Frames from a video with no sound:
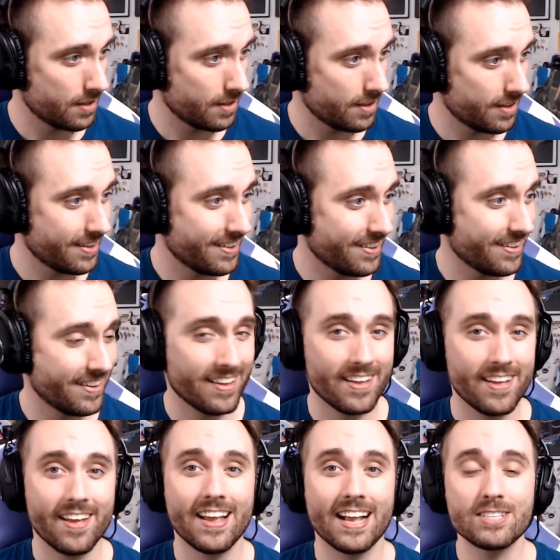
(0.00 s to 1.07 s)
that's a cool
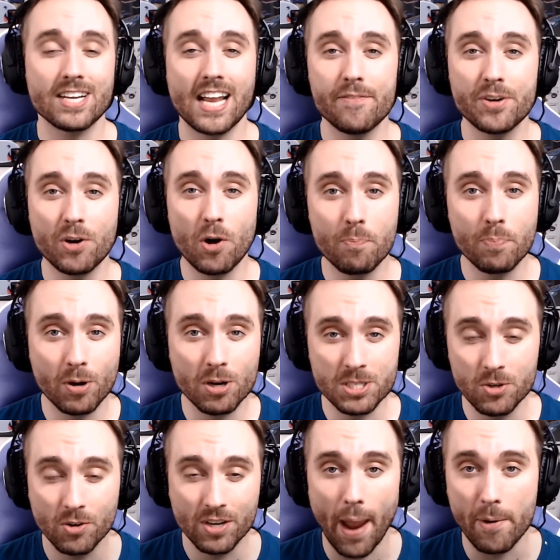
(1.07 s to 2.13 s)
feature also. It
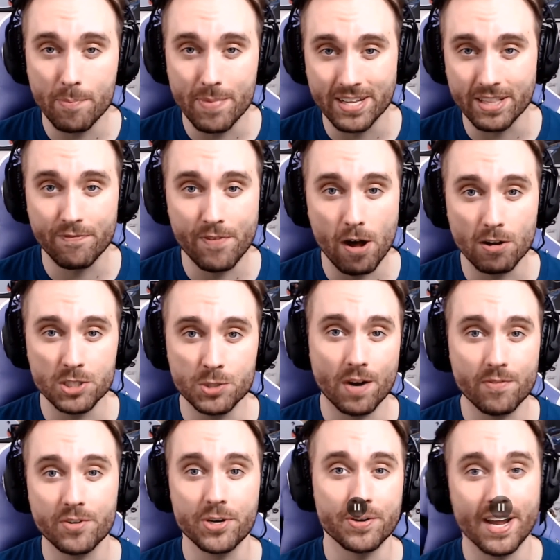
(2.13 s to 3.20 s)
could be good for like
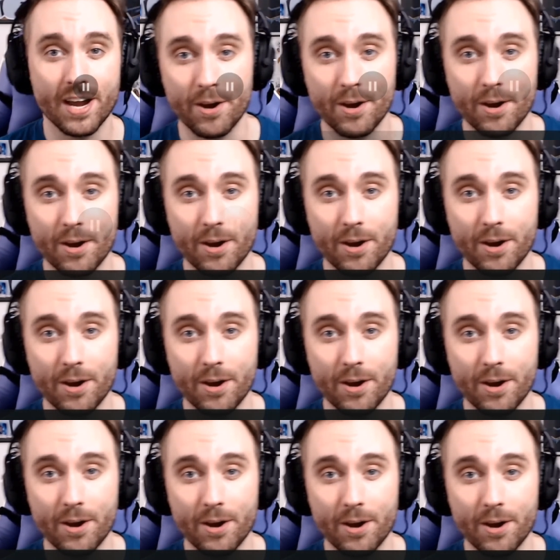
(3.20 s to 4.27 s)
just chatting, but
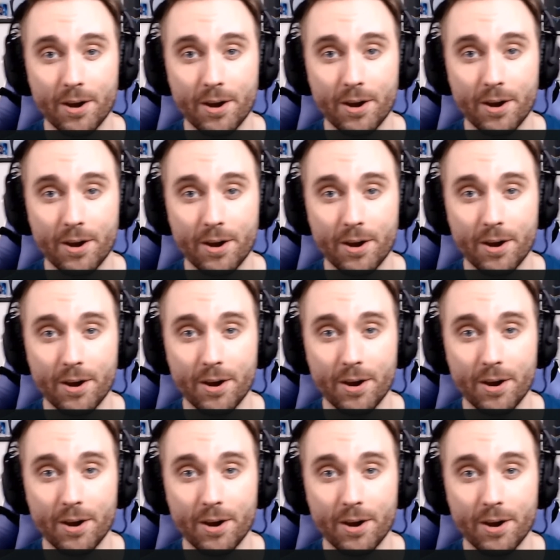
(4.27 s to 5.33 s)

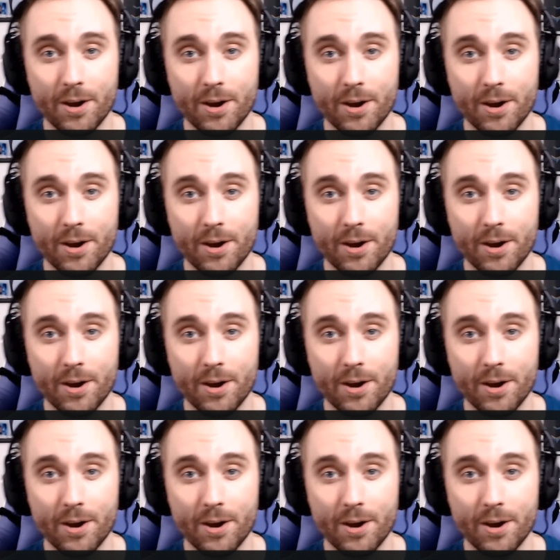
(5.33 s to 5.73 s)
anyways,